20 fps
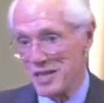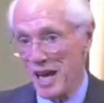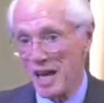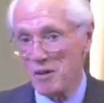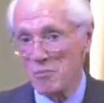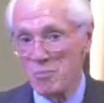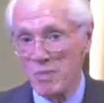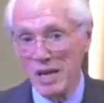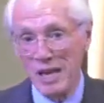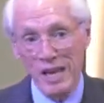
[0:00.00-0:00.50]

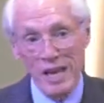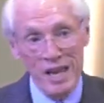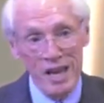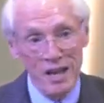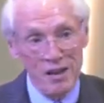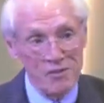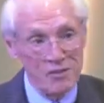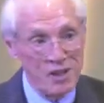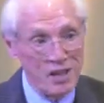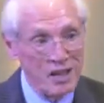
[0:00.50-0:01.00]
Not many
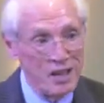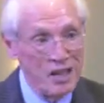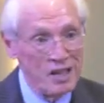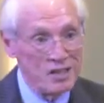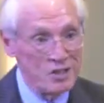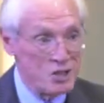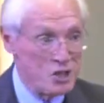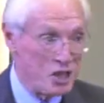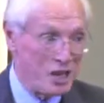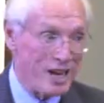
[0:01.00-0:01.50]
of the
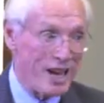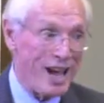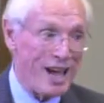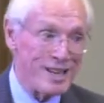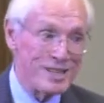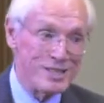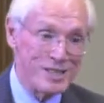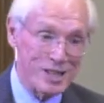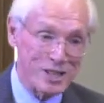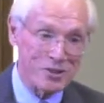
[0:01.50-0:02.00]

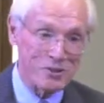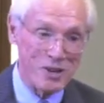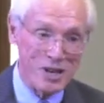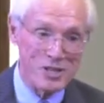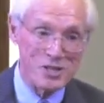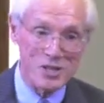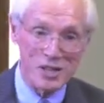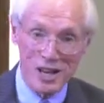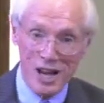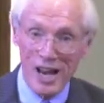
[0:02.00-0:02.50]
GI
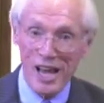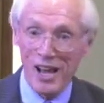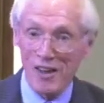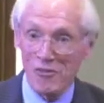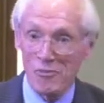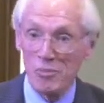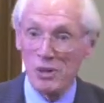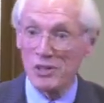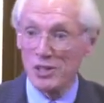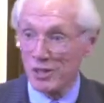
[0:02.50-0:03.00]
generation
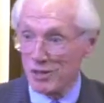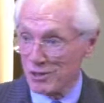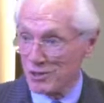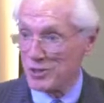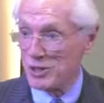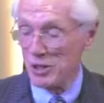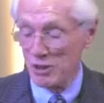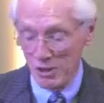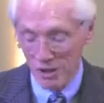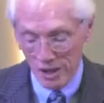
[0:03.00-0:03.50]
left, but there are
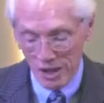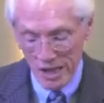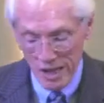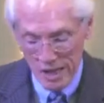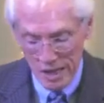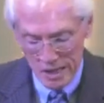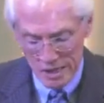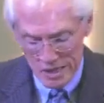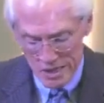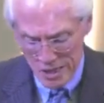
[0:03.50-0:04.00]
still
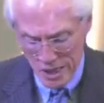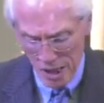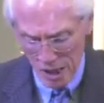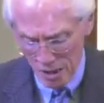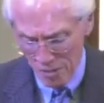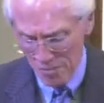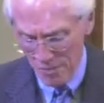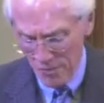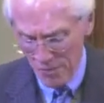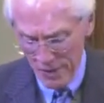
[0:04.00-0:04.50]

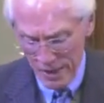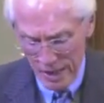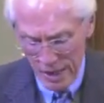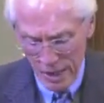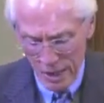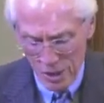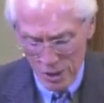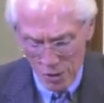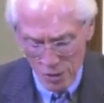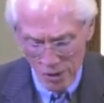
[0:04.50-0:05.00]
some.
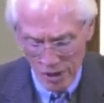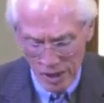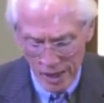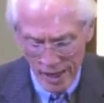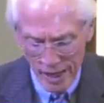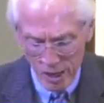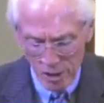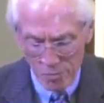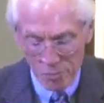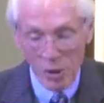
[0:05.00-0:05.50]
You and
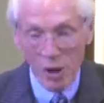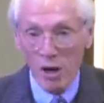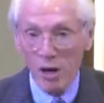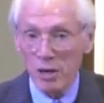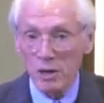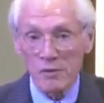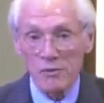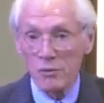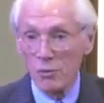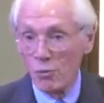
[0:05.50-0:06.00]
I are
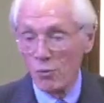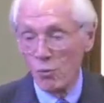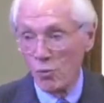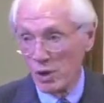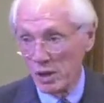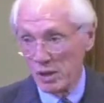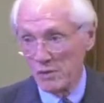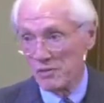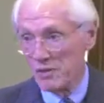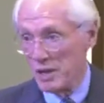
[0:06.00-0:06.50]
part of
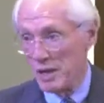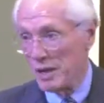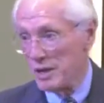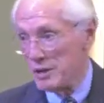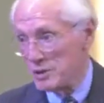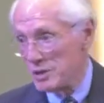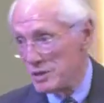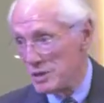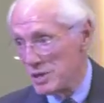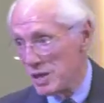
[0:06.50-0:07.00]
one of
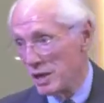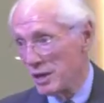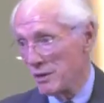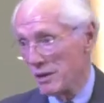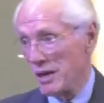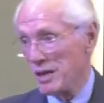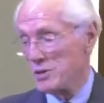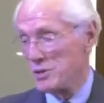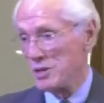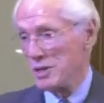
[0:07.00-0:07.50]
these
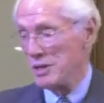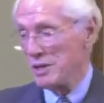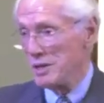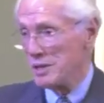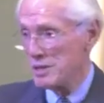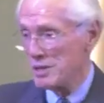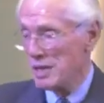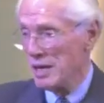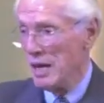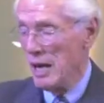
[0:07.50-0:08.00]

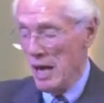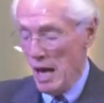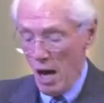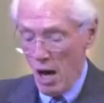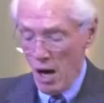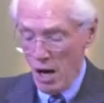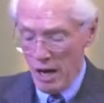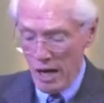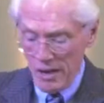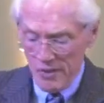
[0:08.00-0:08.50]
generations.
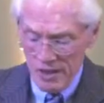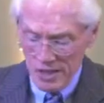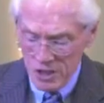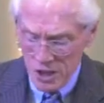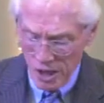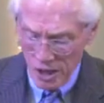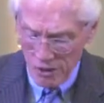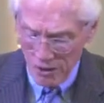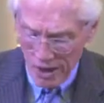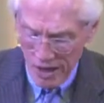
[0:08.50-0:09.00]
The
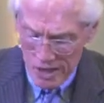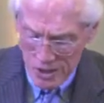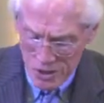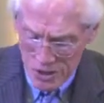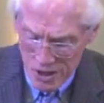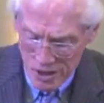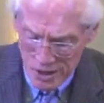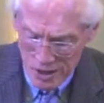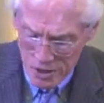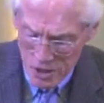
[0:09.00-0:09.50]

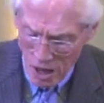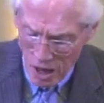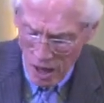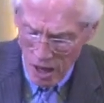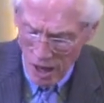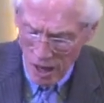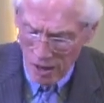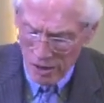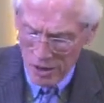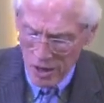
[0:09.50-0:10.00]
generations
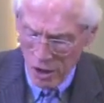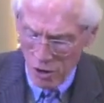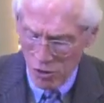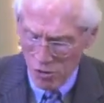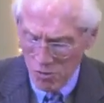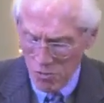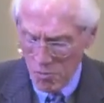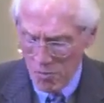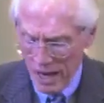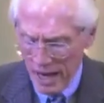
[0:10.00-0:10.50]
are
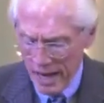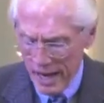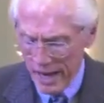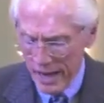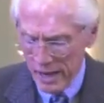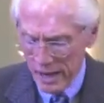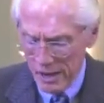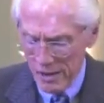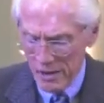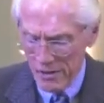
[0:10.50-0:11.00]
known
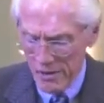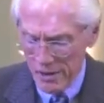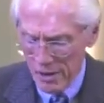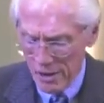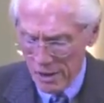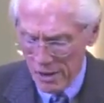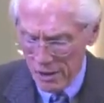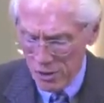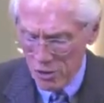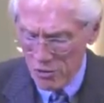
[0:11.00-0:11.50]
by
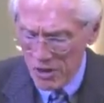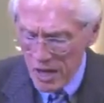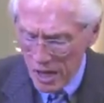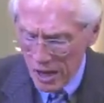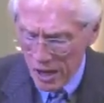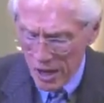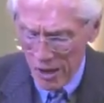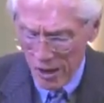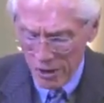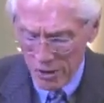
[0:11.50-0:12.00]
their
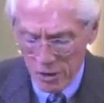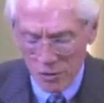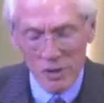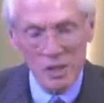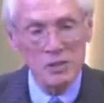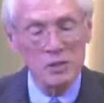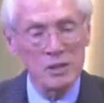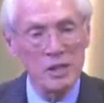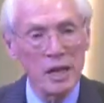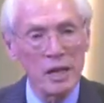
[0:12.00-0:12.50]
unique
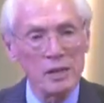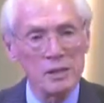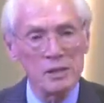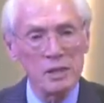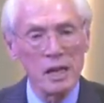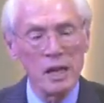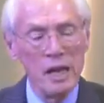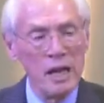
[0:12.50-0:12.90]
characteristics.